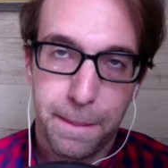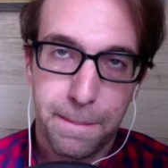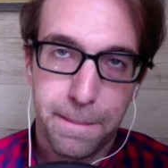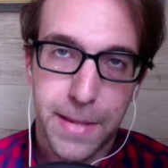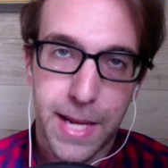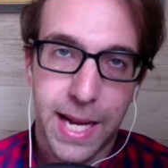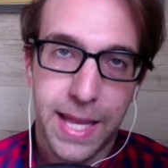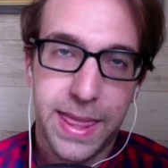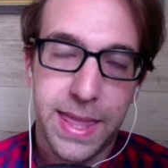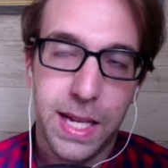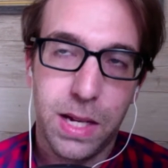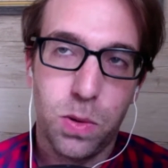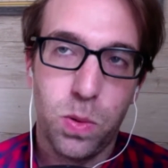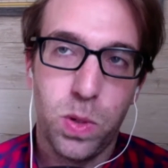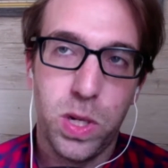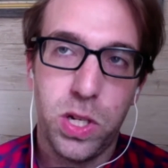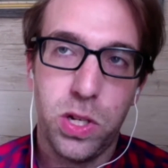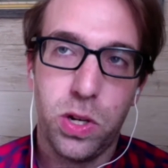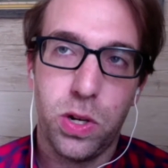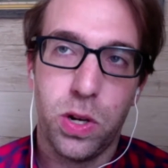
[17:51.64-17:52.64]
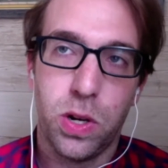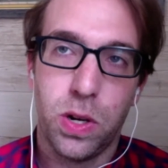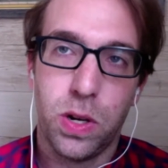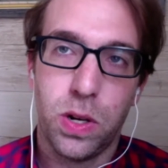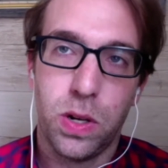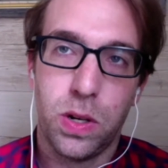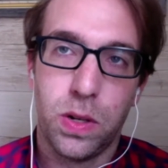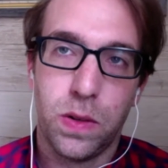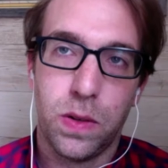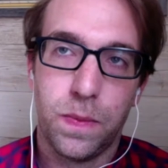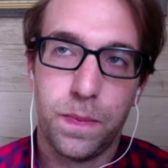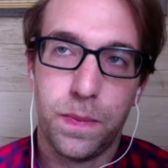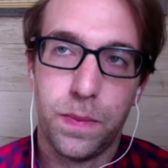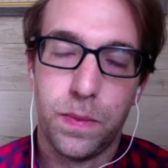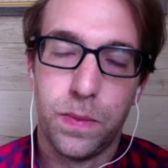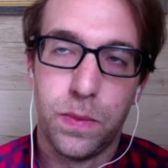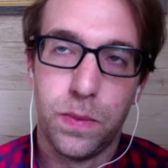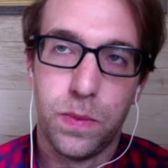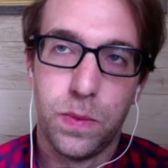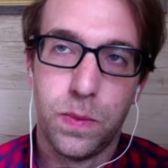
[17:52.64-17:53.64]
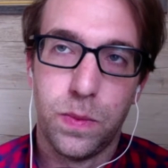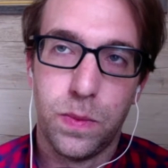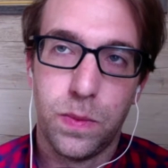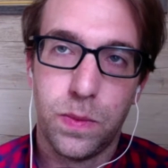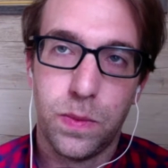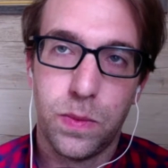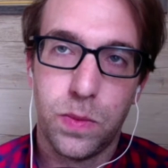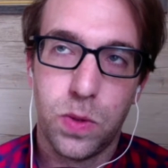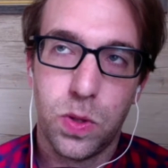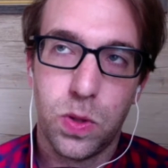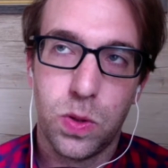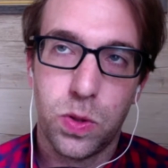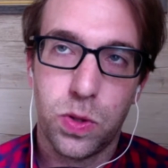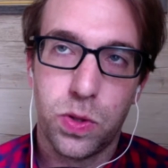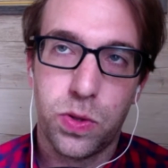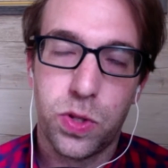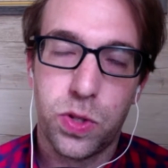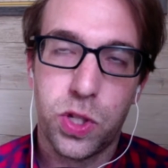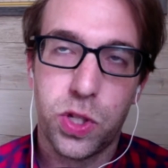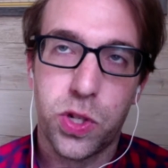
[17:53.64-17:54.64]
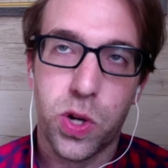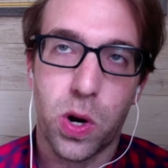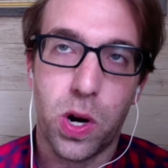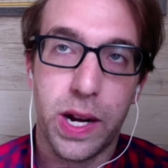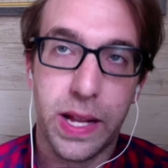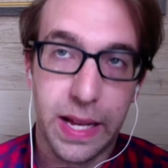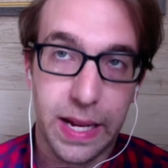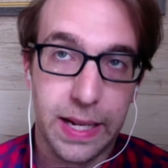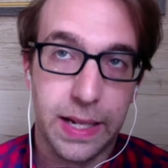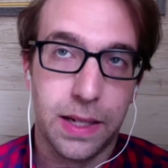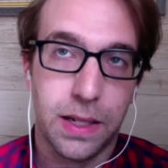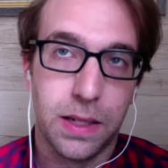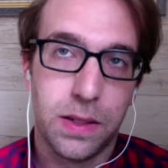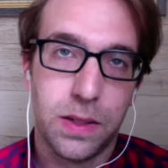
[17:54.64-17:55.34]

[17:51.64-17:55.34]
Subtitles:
I think when you're starting